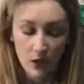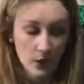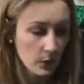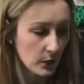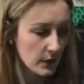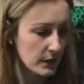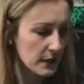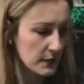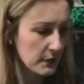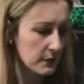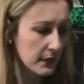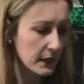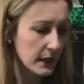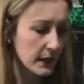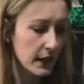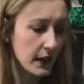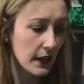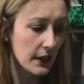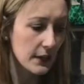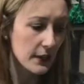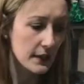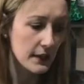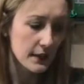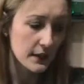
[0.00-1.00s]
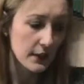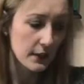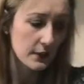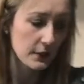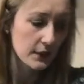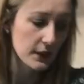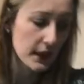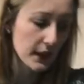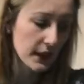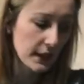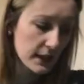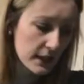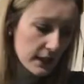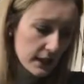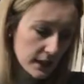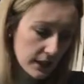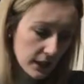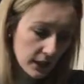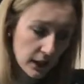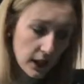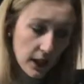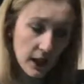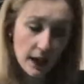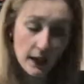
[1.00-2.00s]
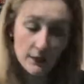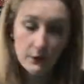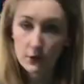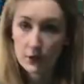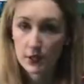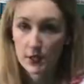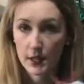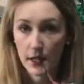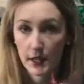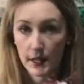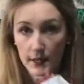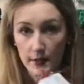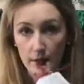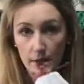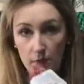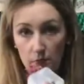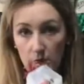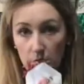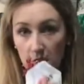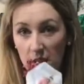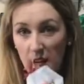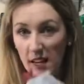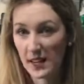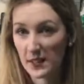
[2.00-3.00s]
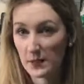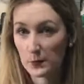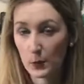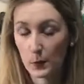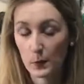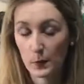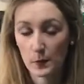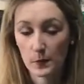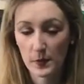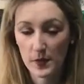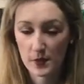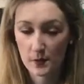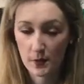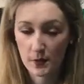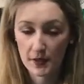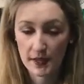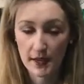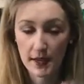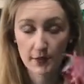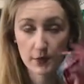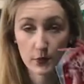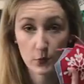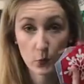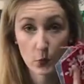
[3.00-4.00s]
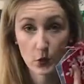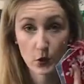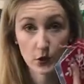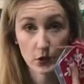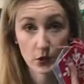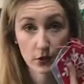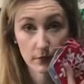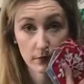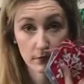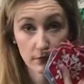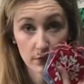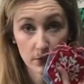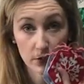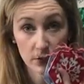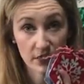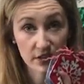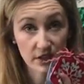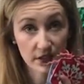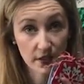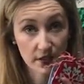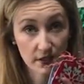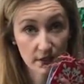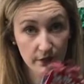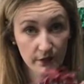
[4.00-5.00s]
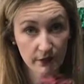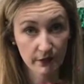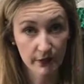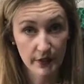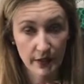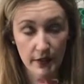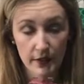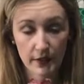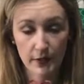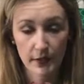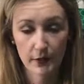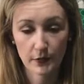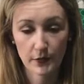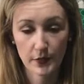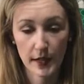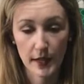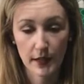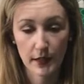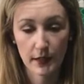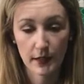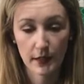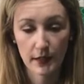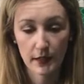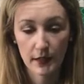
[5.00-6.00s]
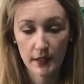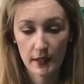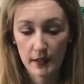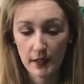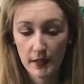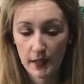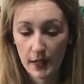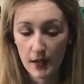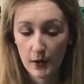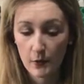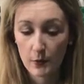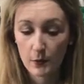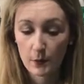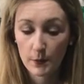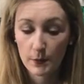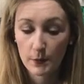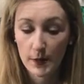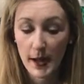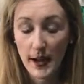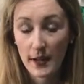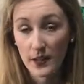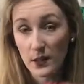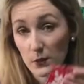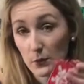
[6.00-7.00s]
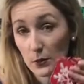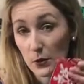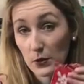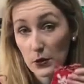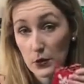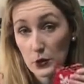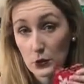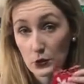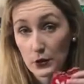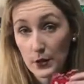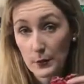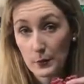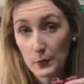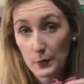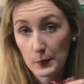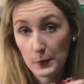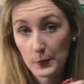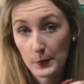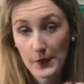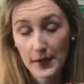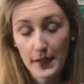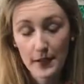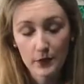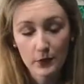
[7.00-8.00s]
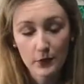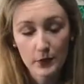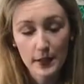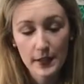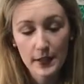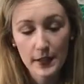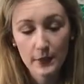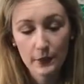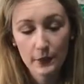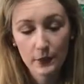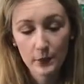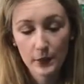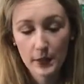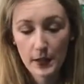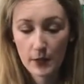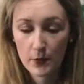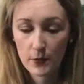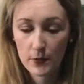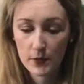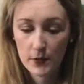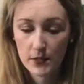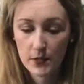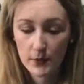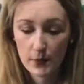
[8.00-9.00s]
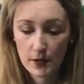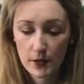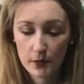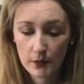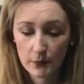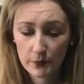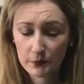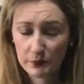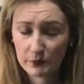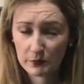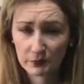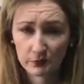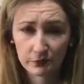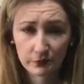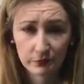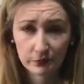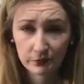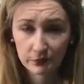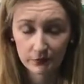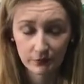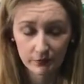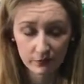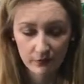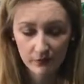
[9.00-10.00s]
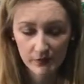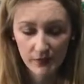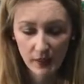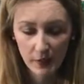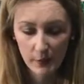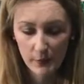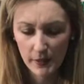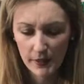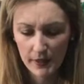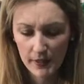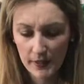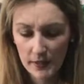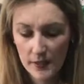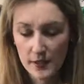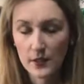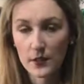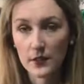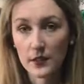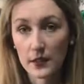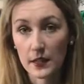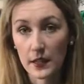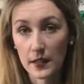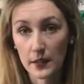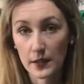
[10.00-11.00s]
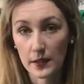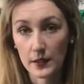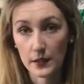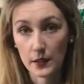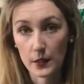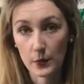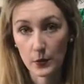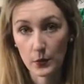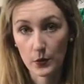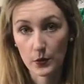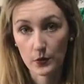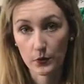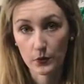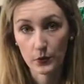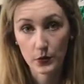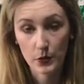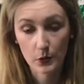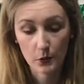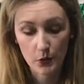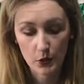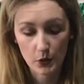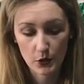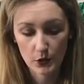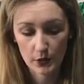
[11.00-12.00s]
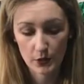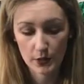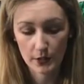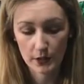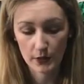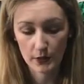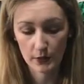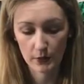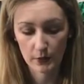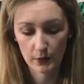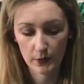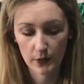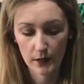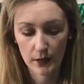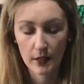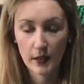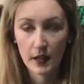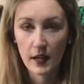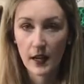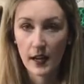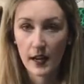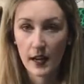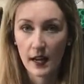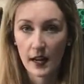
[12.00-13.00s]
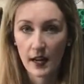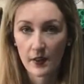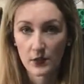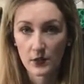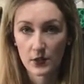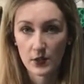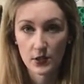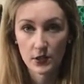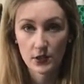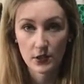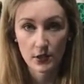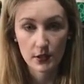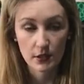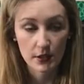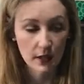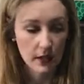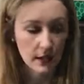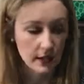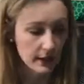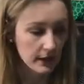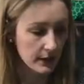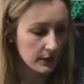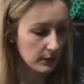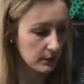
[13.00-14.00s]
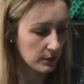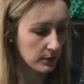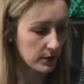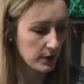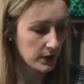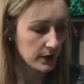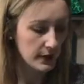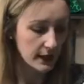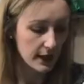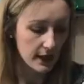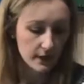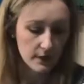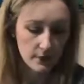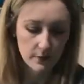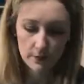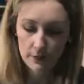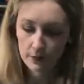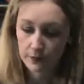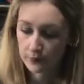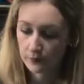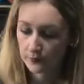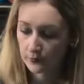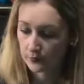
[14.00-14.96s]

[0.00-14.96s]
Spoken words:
With something like these gift tags, I just iron them. I probably won't ever wash them because they're a gift tag. I will hang them on the tree probably every year from now on as well. But again, it's not the kind of thing you put through the wash, so I have just ironed them to set them.